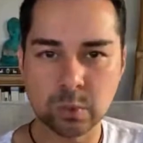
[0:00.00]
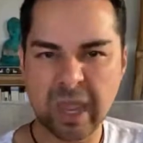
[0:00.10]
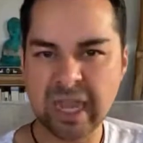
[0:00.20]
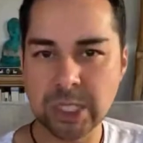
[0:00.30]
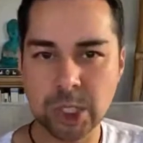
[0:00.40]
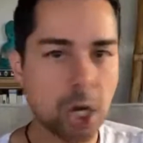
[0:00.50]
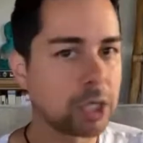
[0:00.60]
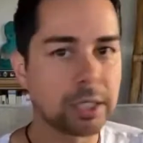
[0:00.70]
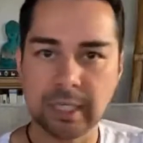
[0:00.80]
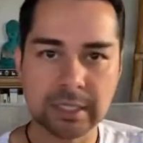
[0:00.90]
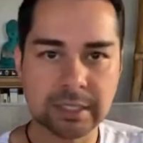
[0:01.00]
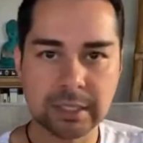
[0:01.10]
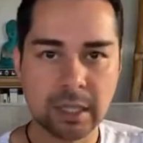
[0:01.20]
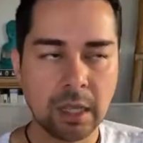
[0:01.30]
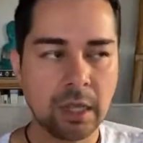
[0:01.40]
this red
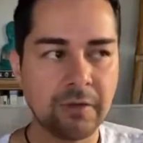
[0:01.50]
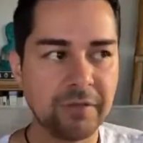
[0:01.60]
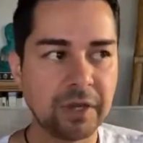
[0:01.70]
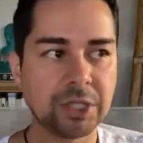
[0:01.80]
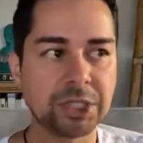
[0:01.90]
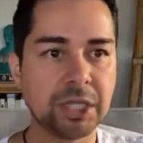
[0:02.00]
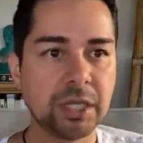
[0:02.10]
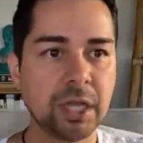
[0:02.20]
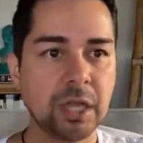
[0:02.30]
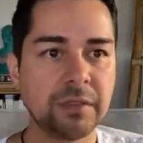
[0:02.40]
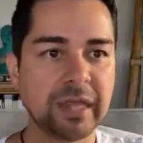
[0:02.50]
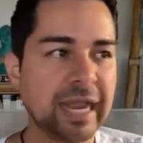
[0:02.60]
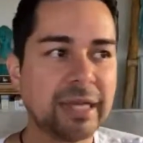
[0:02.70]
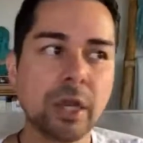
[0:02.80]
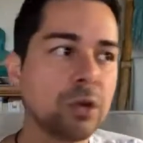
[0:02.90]
darkness of energy
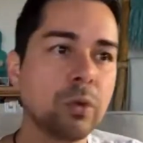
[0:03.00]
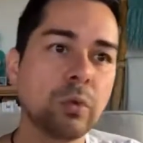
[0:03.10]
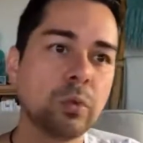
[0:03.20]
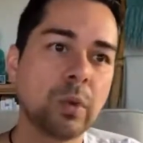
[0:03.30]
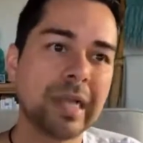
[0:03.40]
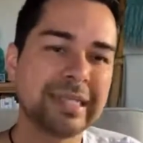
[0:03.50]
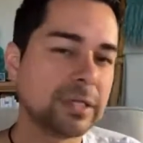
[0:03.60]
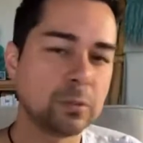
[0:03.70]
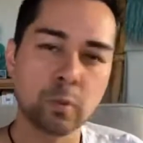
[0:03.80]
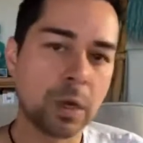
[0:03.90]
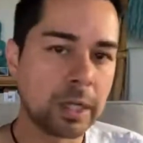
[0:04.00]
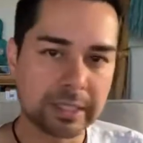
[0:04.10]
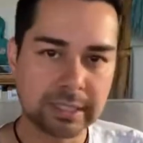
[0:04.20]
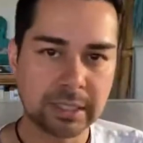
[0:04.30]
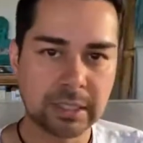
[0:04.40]
that I know I
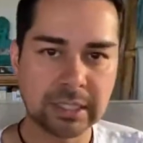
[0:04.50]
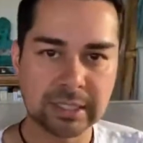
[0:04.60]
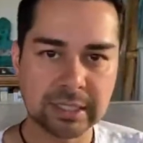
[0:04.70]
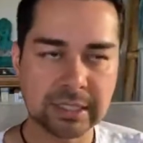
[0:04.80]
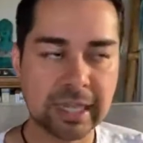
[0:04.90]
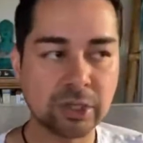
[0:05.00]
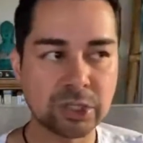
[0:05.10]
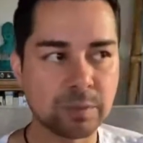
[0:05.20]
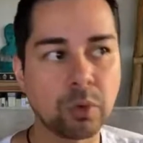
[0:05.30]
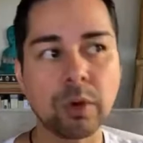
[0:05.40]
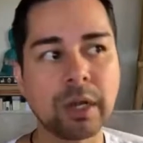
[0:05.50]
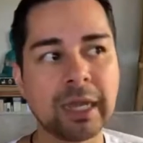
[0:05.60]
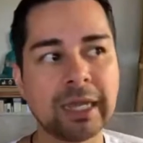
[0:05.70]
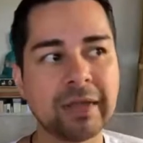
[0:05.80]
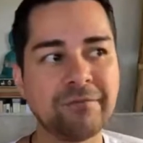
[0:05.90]
didn't want to sustain or
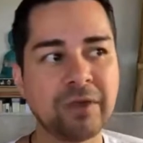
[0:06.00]
support.